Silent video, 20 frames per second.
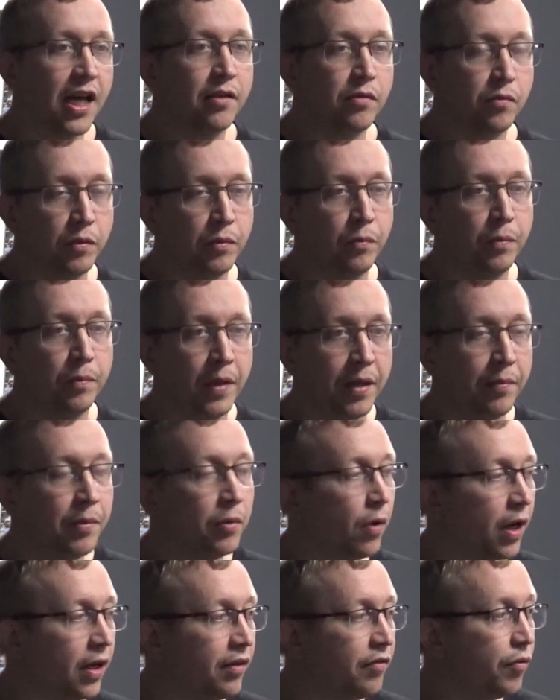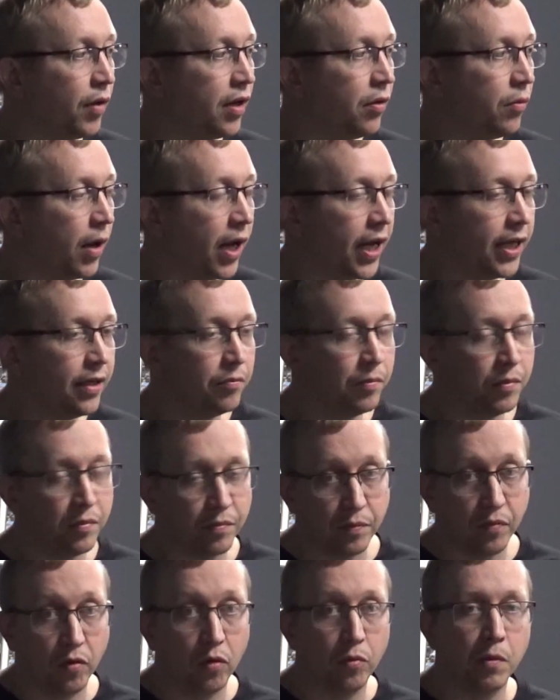me and my wife went away
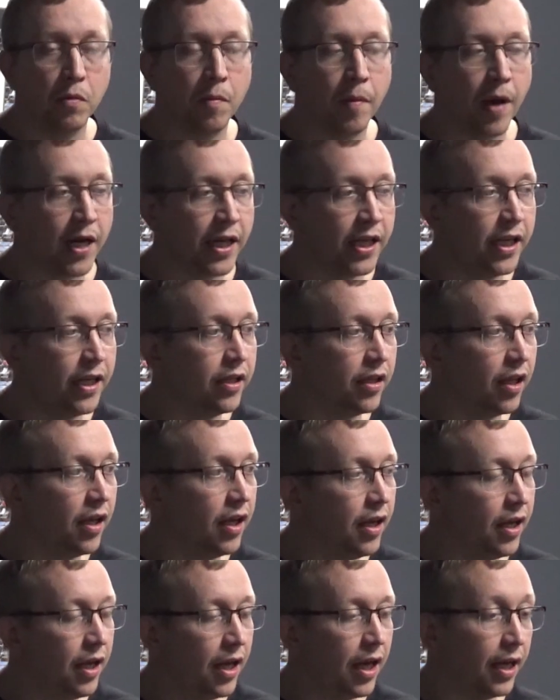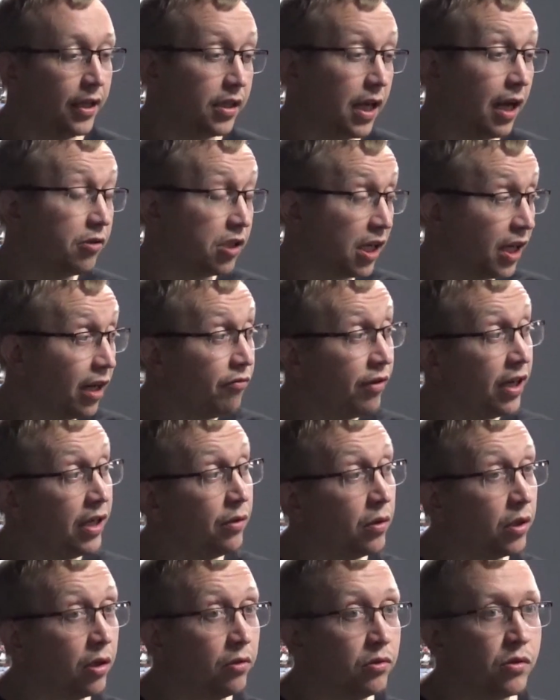before we were married, and I was like, I really
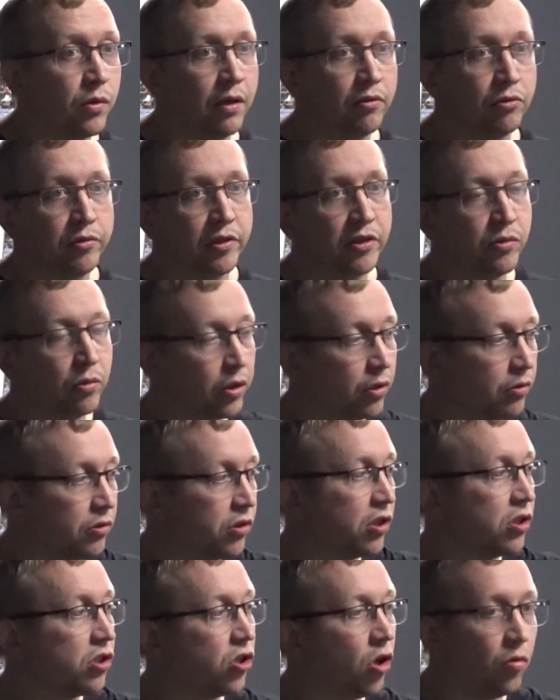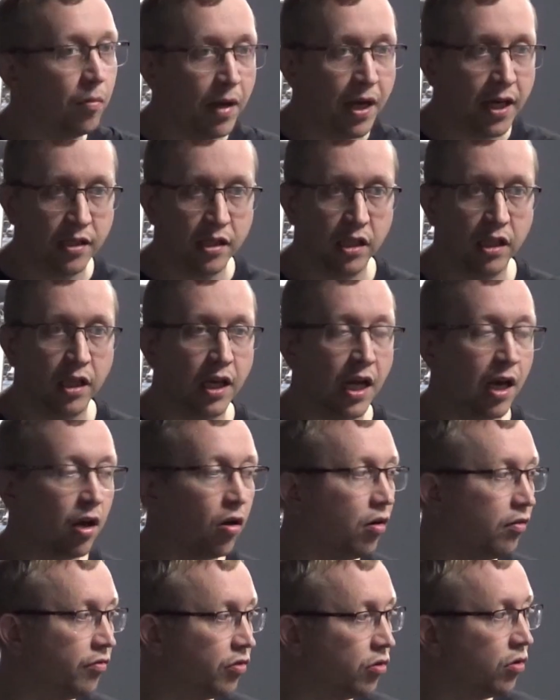want to go to Auschwitz, want to go to the salt mines in
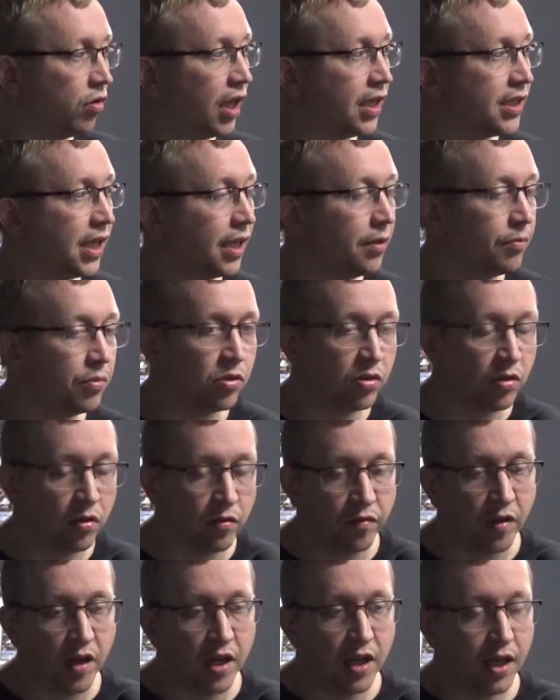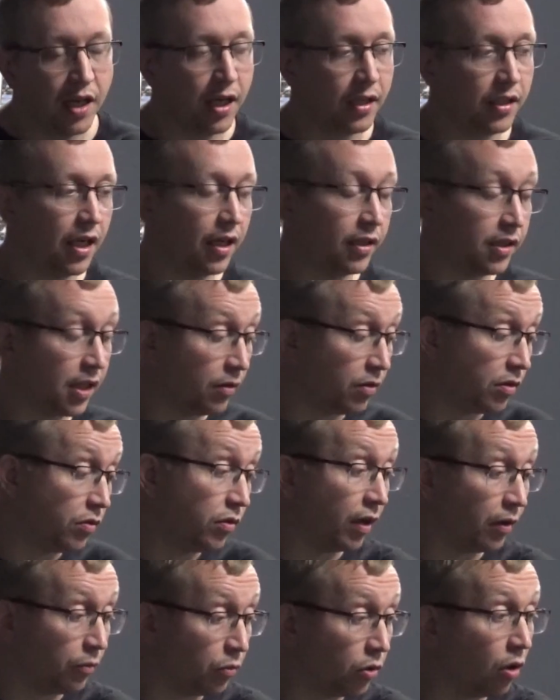Krakow and all that type of stuff. And I said,
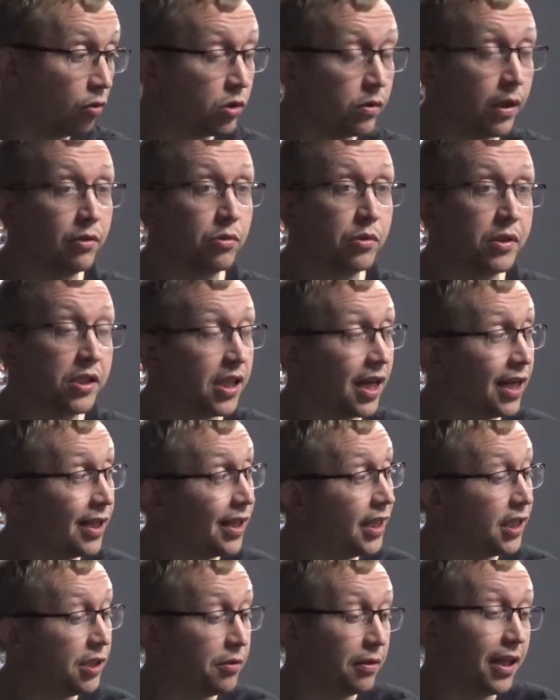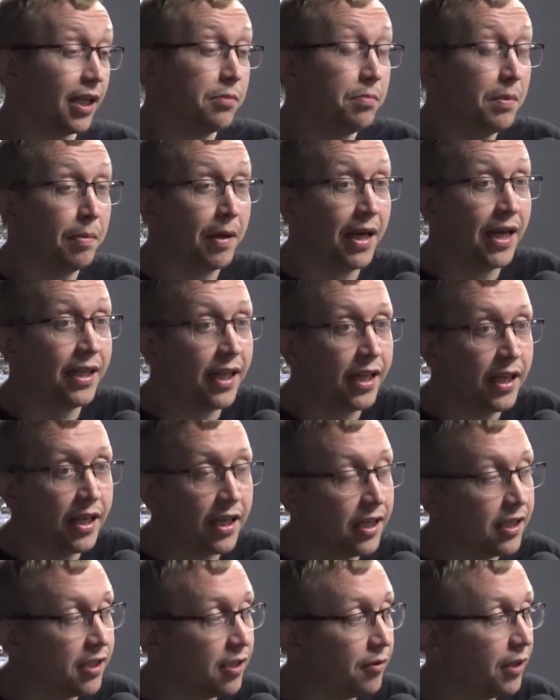right, we'll go to Auschwitz that day. And she went, that's my birthday,
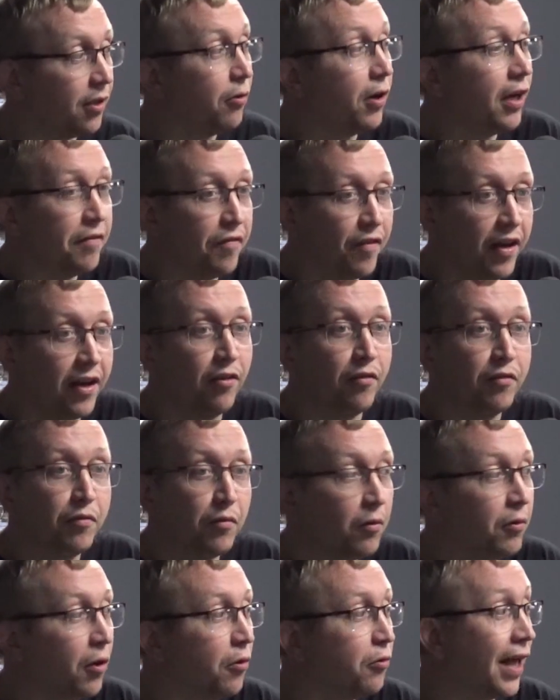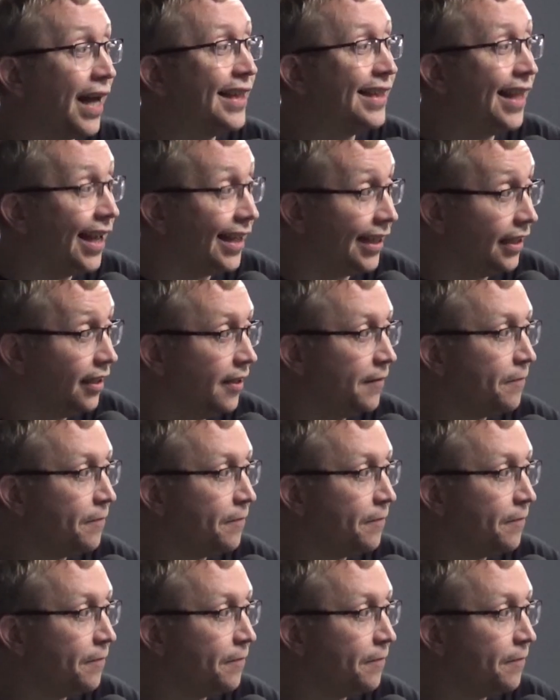Chris. I went, okay, fair enough, we won't go that day,